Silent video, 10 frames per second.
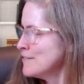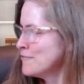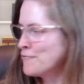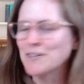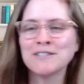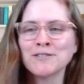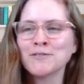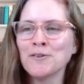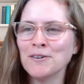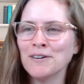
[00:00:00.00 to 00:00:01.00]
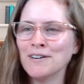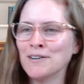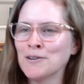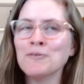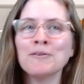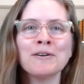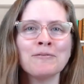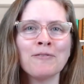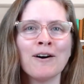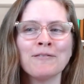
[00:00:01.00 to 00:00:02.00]
footstool. Who wouldn't
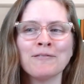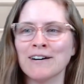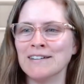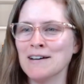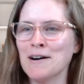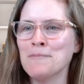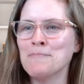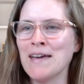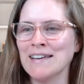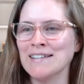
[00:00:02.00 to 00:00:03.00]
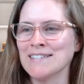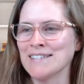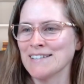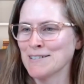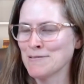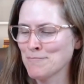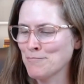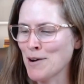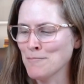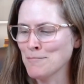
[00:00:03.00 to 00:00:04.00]
want one? Amazing.
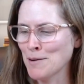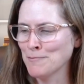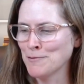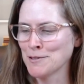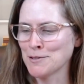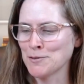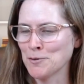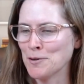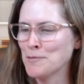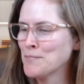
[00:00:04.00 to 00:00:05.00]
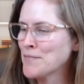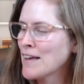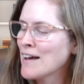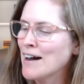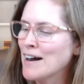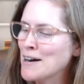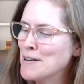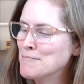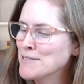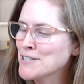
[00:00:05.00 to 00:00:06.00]
Pom-pom footstool.
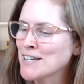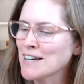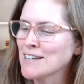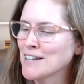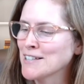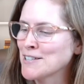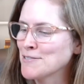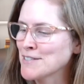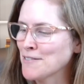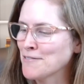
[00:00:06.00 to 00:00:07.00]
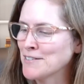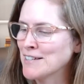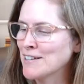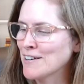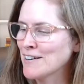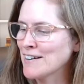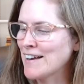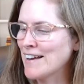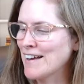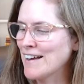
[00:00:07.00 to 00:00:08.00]
She had a lot of cute stuff in here,
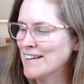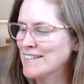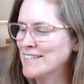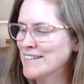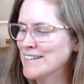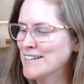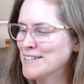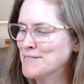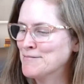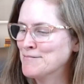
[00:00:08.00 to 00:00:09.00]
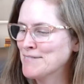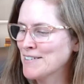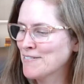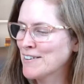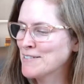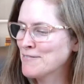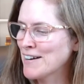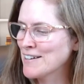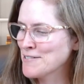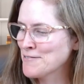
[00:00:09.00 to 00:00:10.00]
and one of my
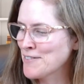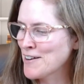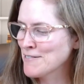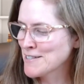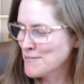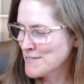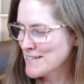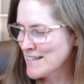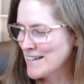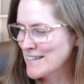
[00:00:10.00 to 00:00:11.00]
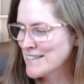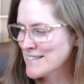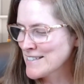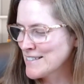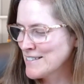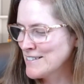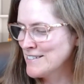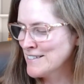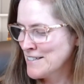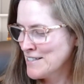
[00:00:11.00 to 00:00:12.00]
other favorites was like this
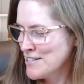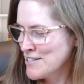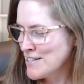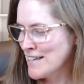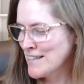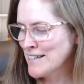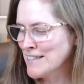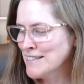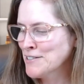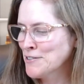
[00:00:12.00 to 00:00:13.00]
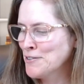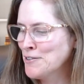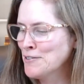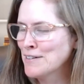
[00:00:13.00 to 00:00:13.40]
little, she had like a little